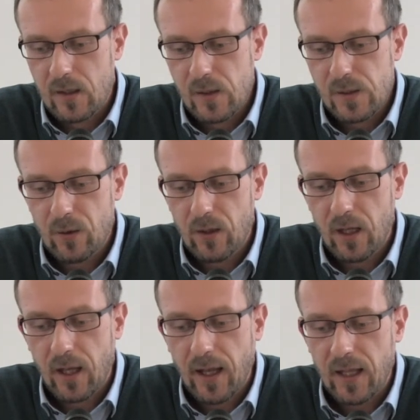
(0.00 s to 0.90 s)
So
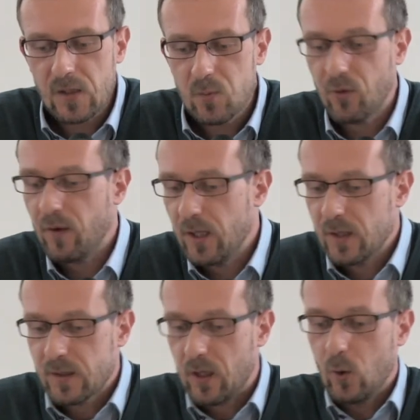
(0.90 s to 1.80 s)
they hence
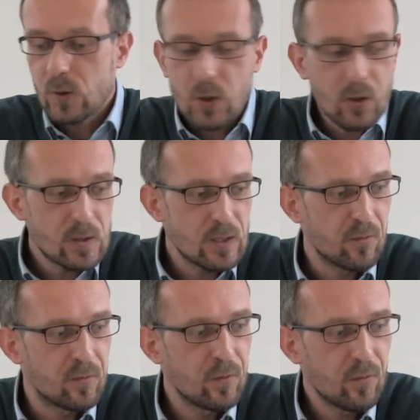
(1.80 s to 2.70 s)
provided
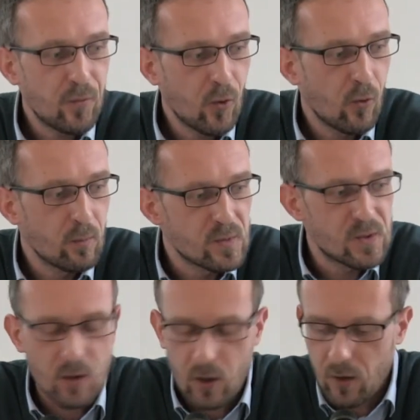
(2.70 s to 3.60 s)
alternative
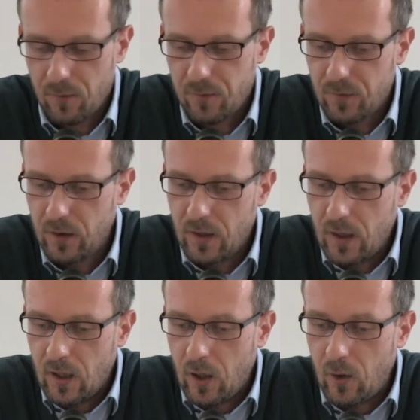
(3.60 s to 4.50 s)
forms of
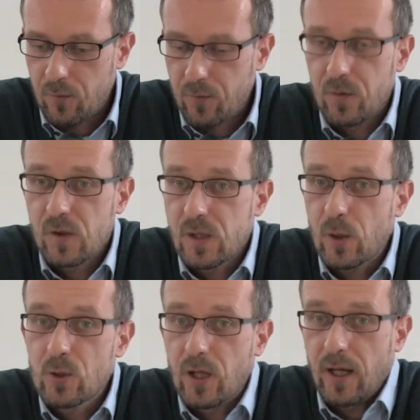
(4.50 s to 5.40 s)

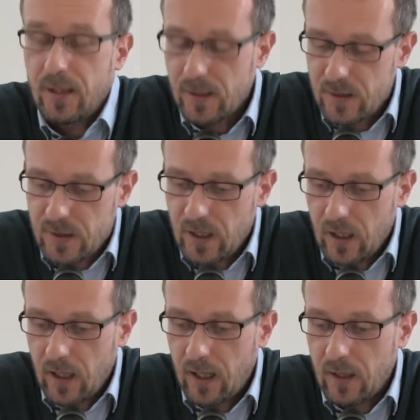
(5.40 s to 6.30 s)
social identity,
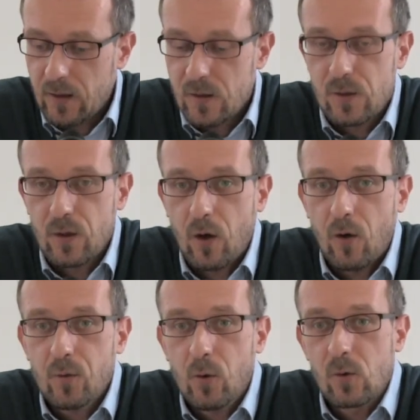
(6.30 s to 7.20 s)
and
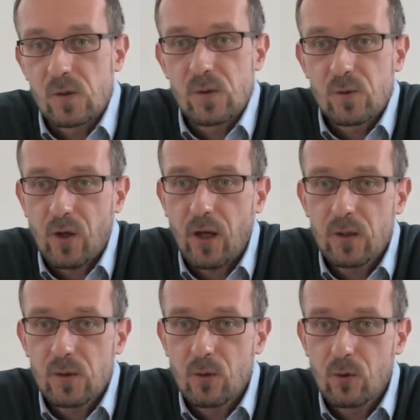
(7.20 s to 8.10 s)
of course
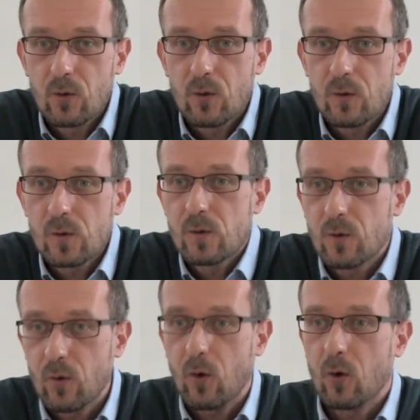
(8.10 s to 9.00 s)
tried
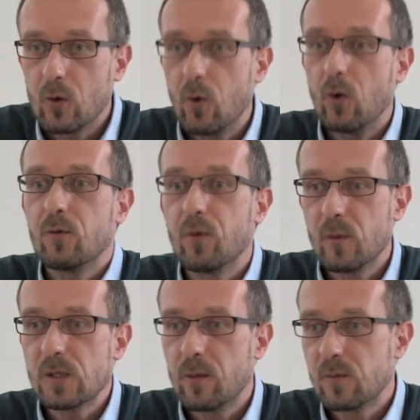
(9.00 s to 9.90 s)
or called for
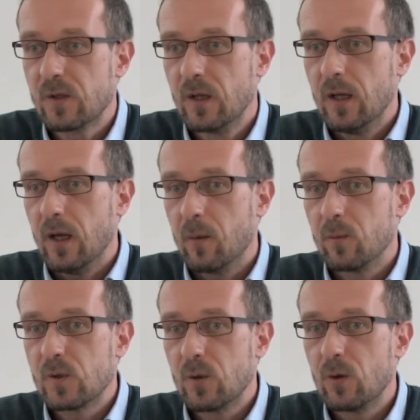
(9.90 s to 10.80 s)
Muslims
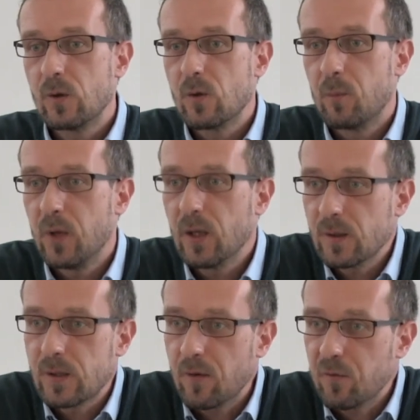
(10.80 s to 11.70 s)
to
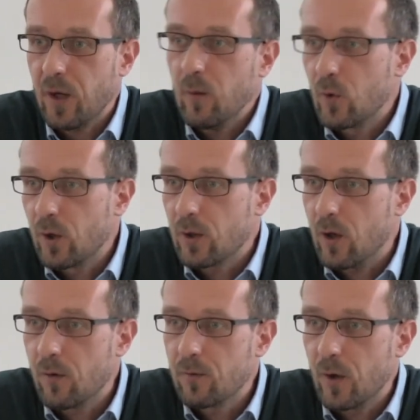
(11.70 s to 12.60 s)
build a framework
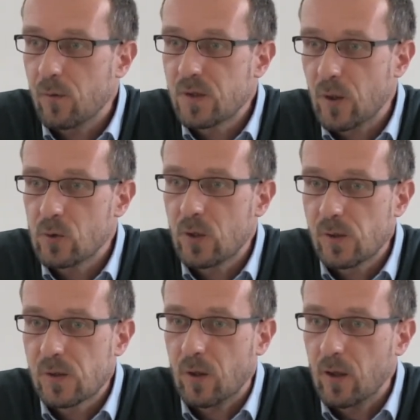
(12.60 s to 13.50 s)
of
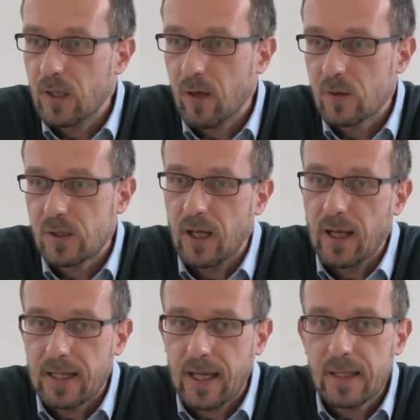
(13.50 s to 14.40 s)
social solidarity
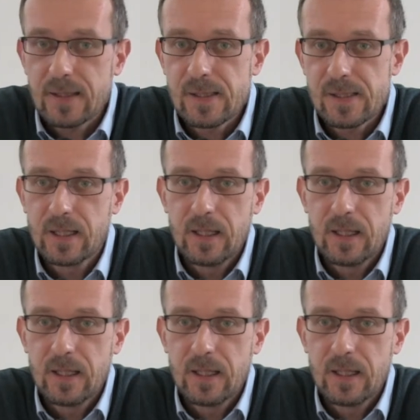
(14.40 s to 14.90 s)
against